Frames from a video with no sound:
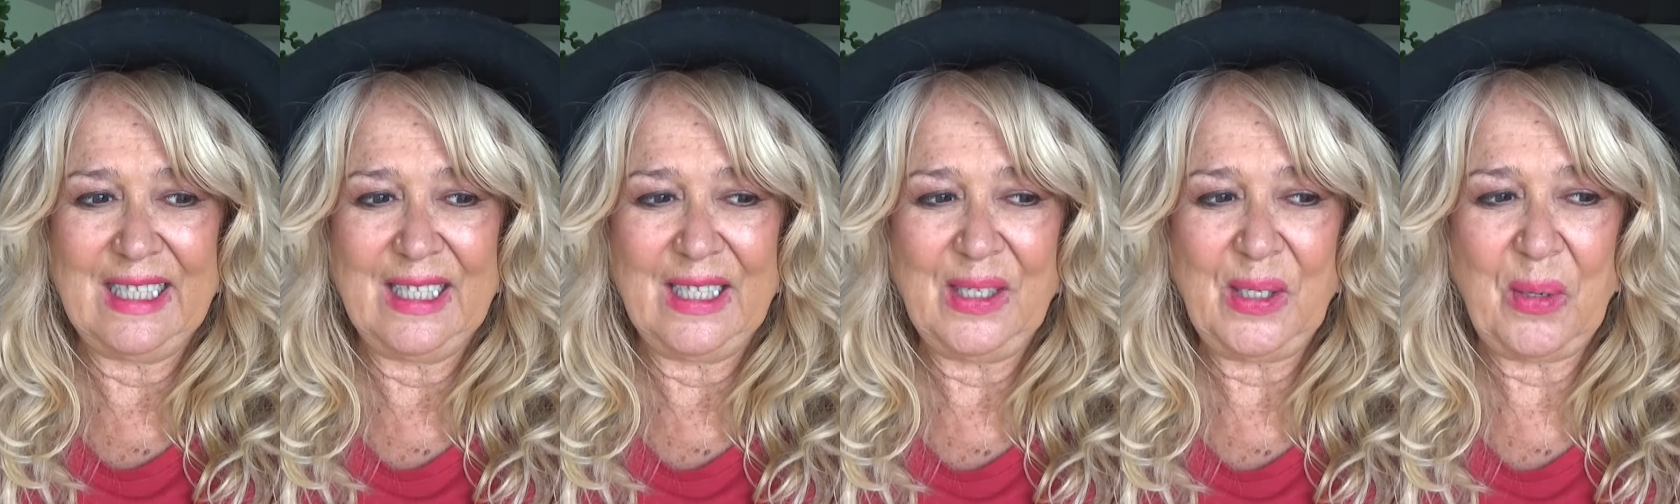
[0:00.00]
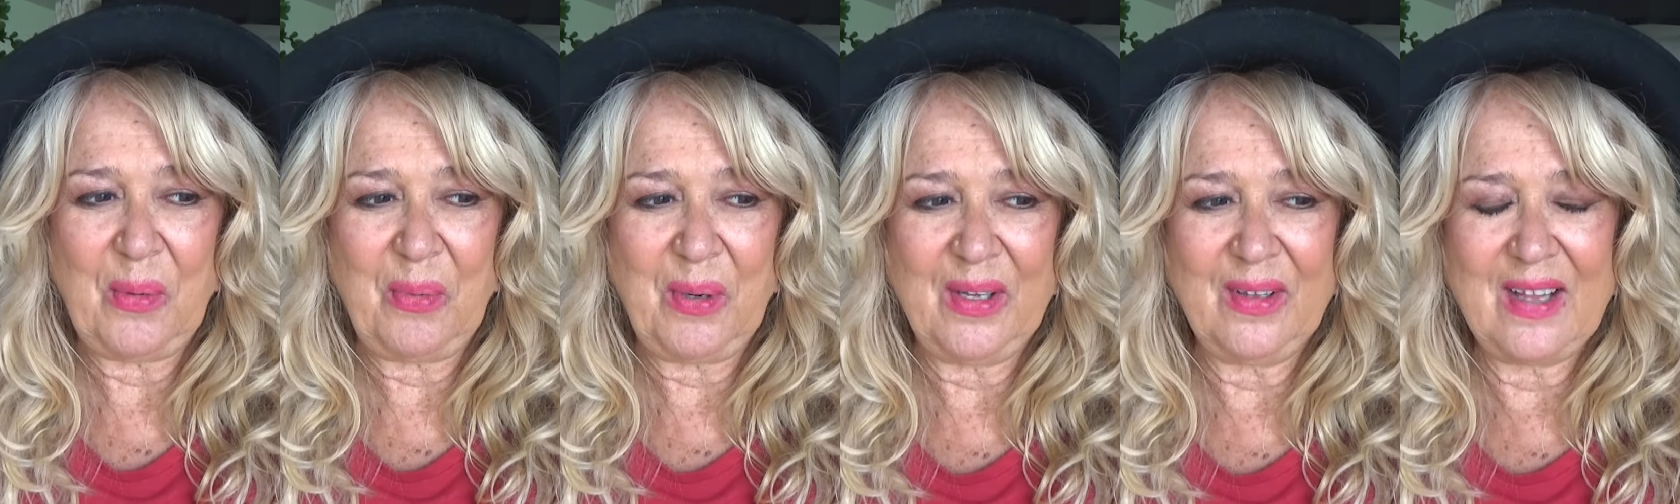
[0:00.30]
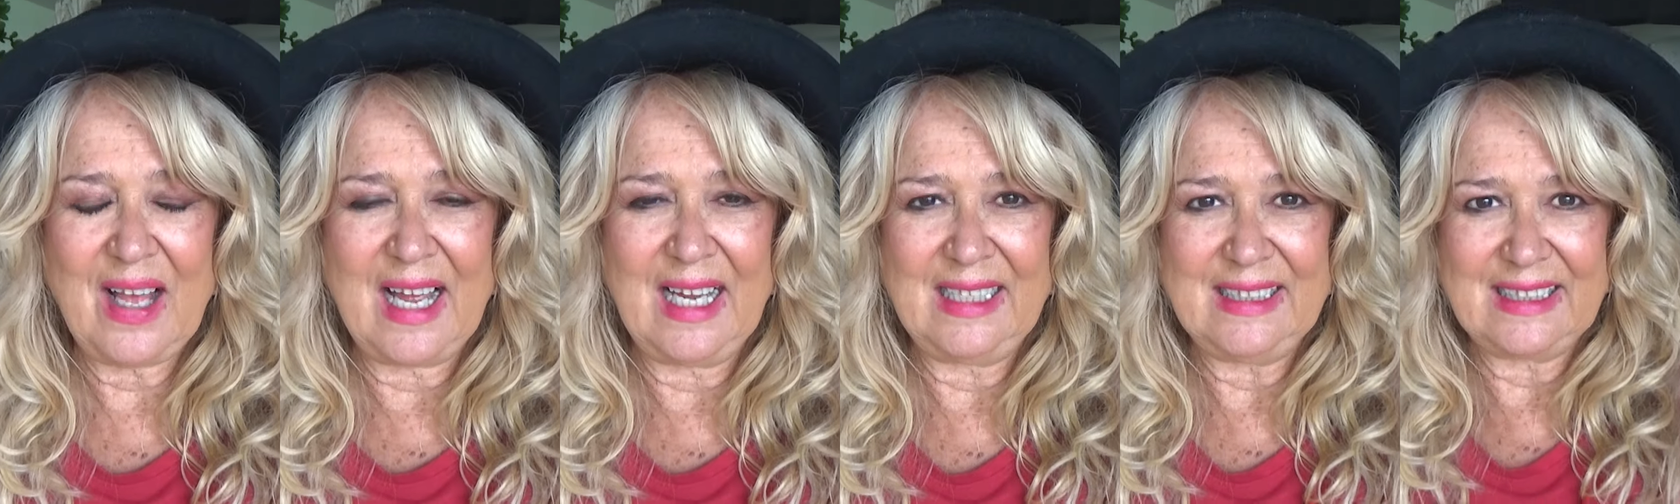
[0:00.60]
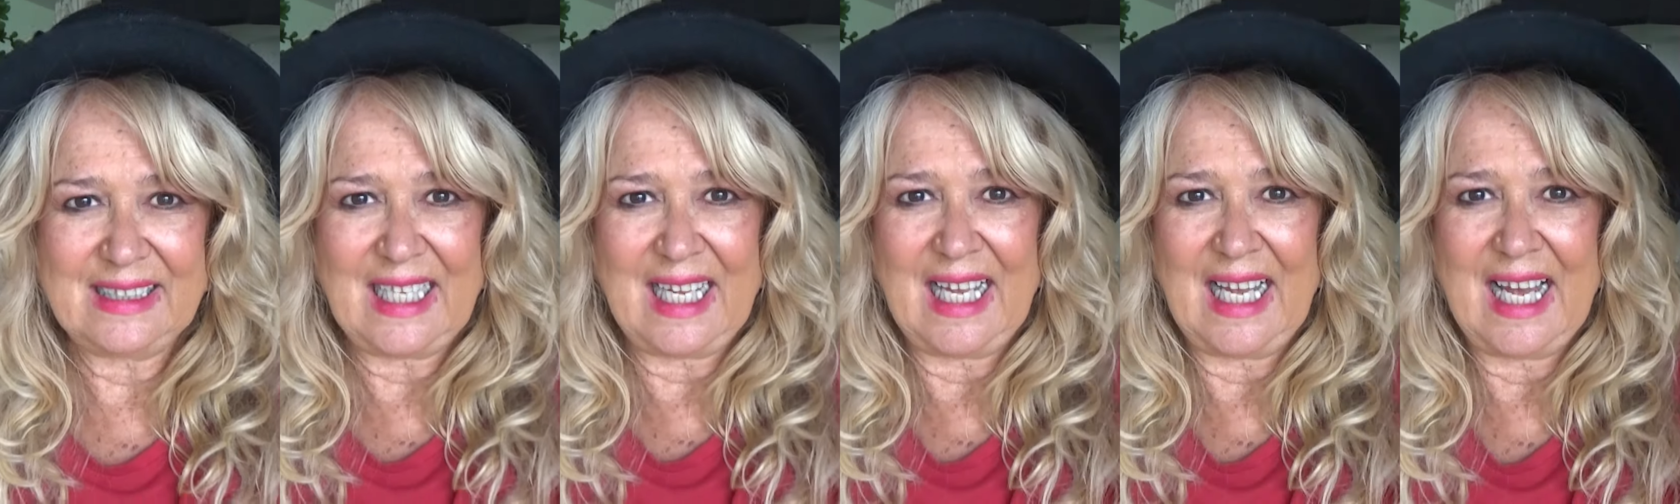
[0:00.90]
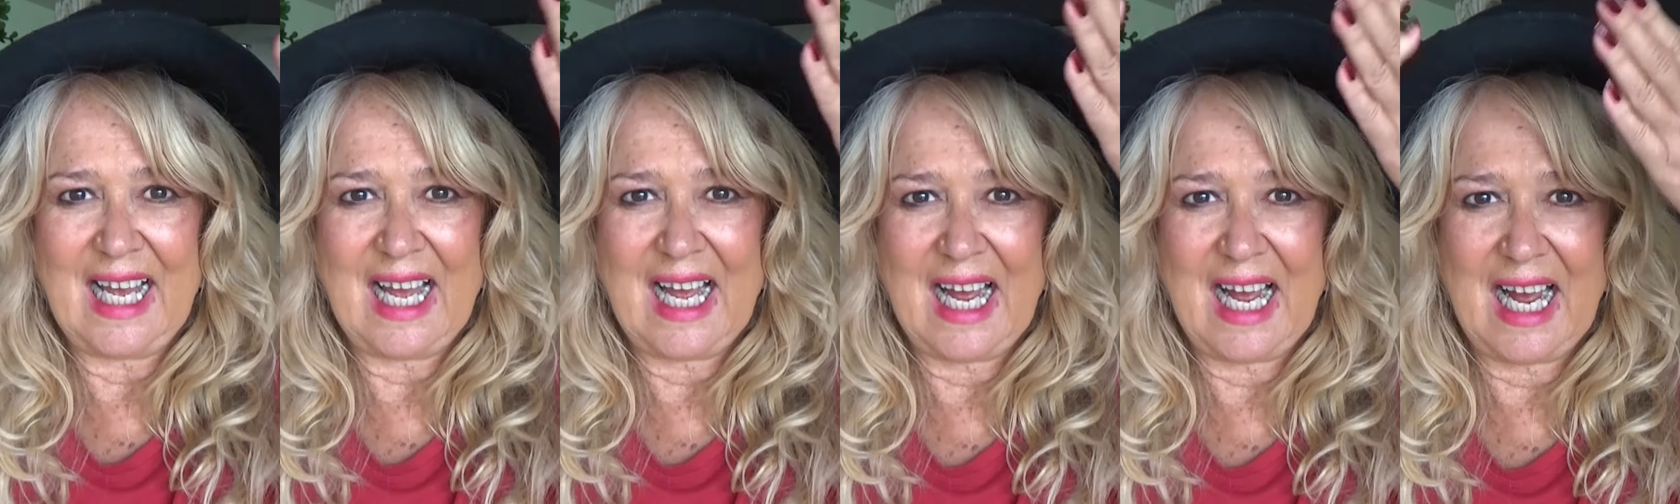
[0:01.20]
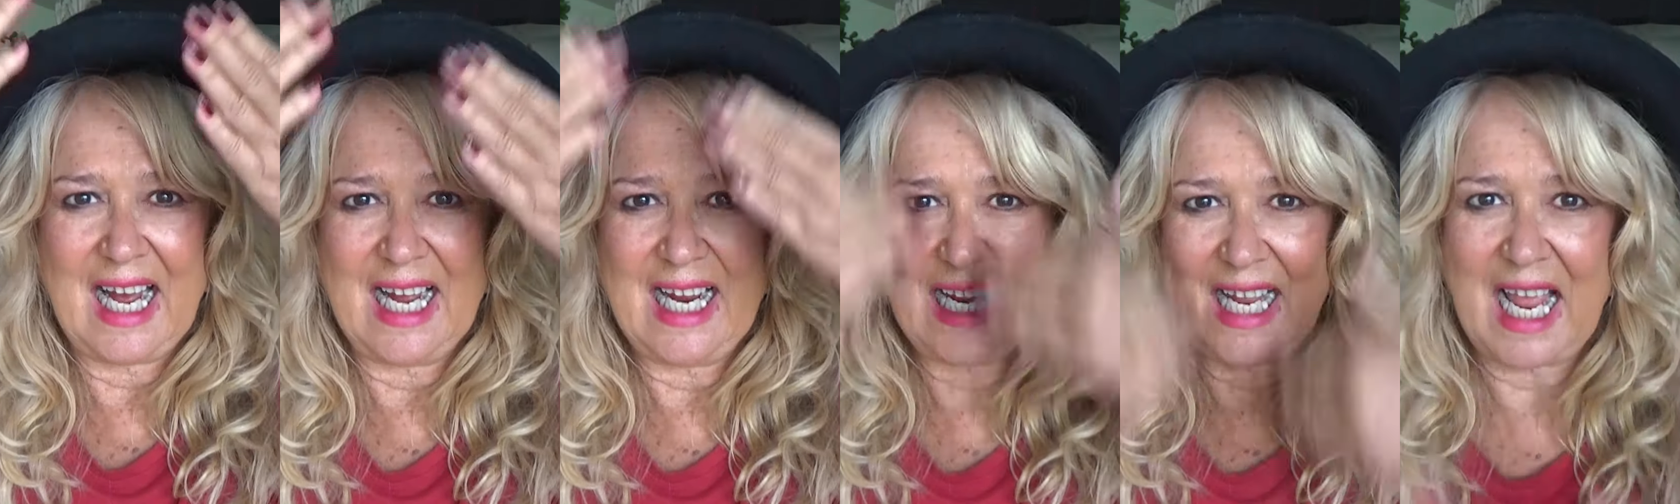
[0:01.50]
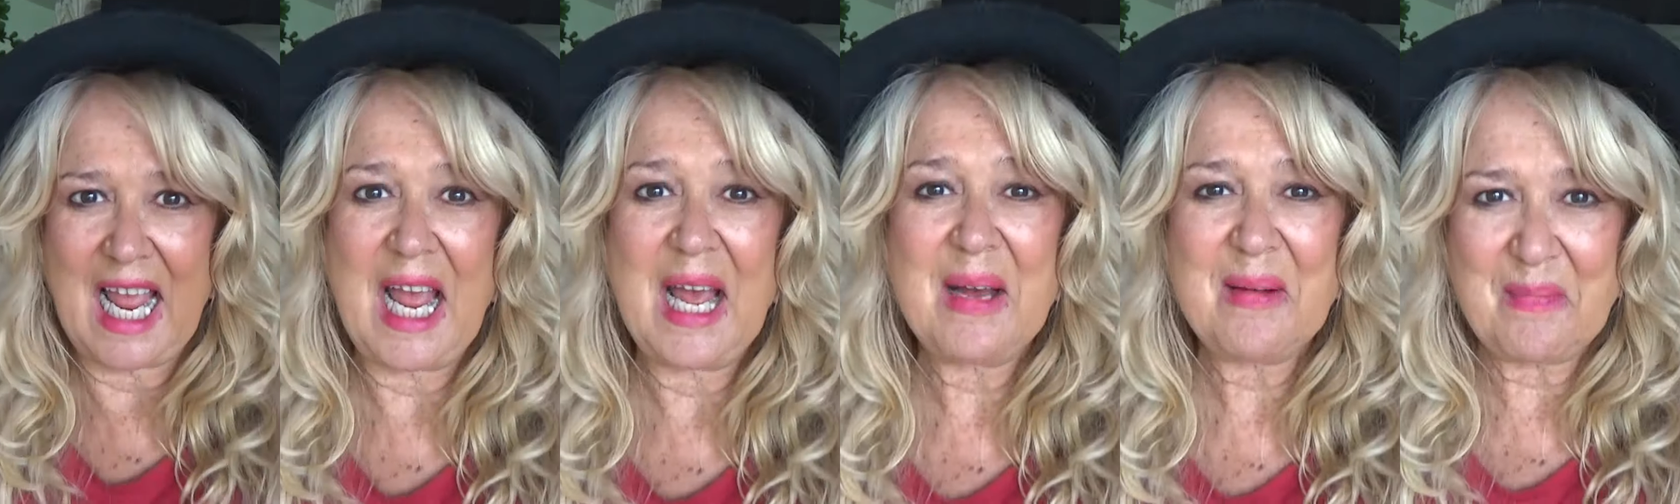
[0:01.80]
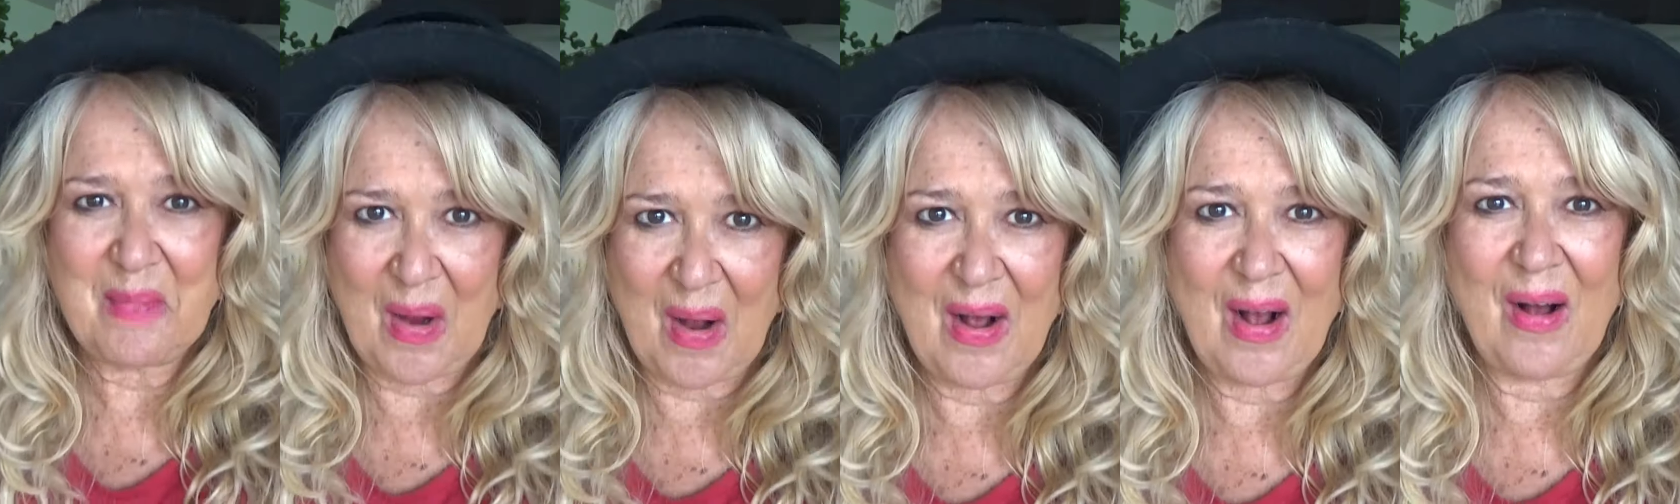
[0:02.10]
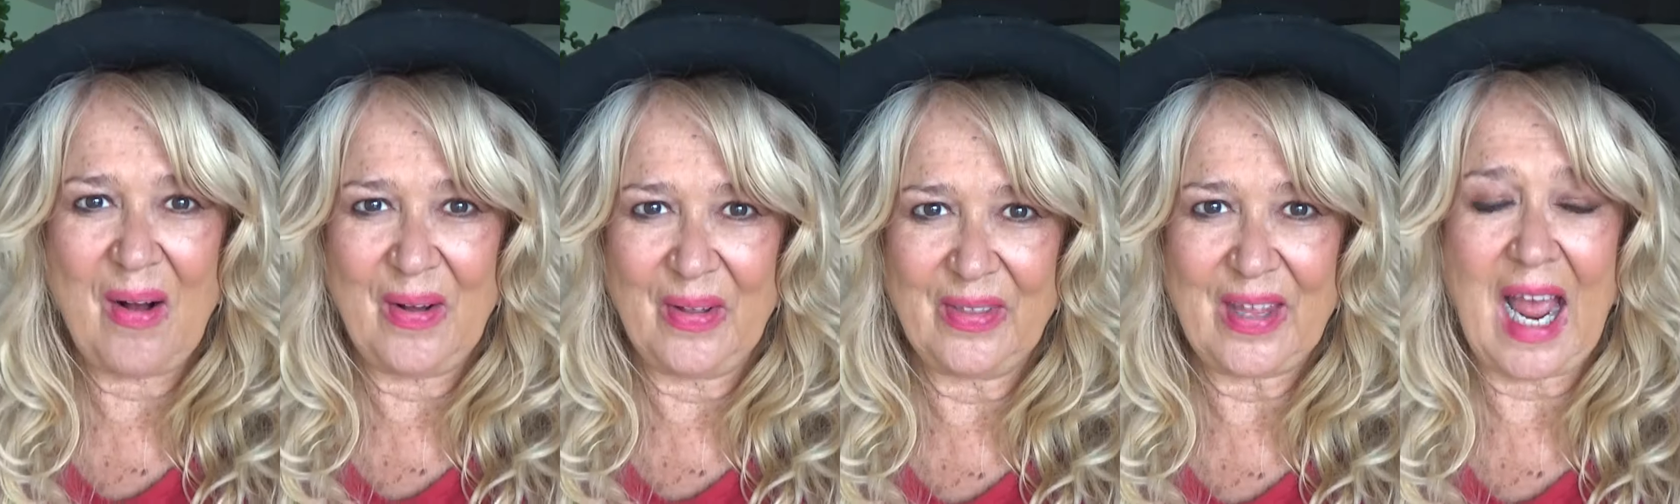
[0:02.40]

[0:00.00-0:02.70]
you realize I am all,